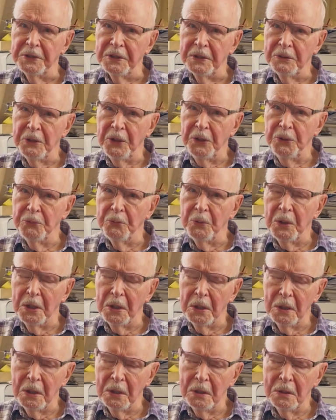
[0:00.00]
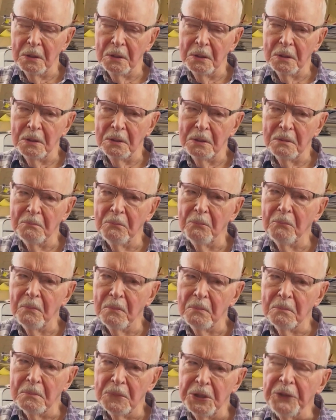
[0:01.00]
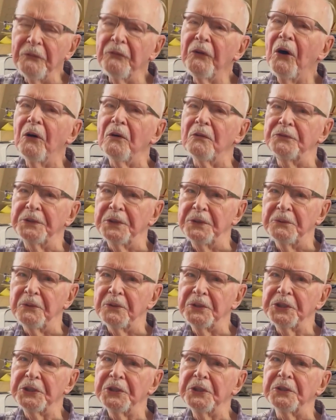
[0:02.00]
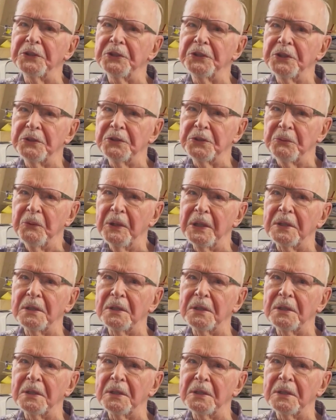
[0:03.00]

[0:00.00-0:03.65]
were involved in research as well.